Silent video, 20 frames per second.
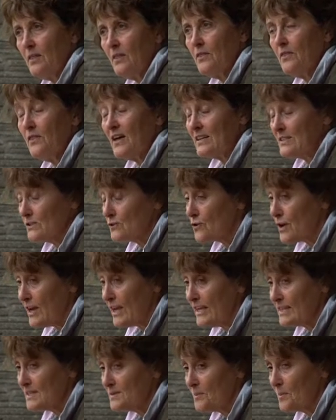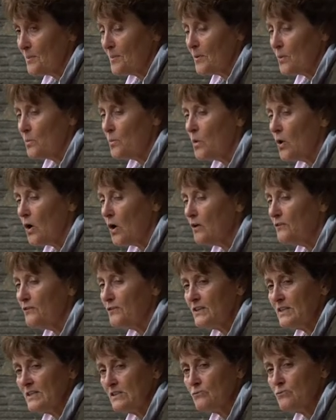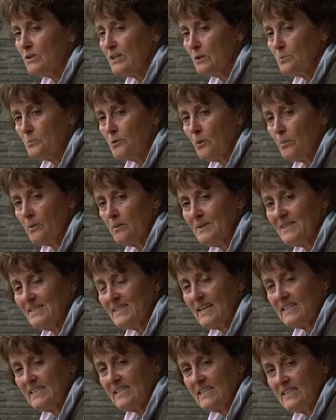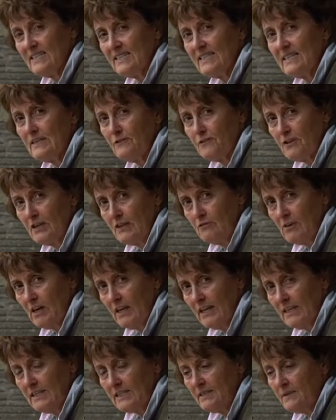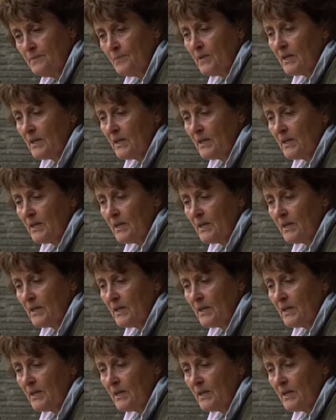That's great, but what often is a real problem is getting the delivery right.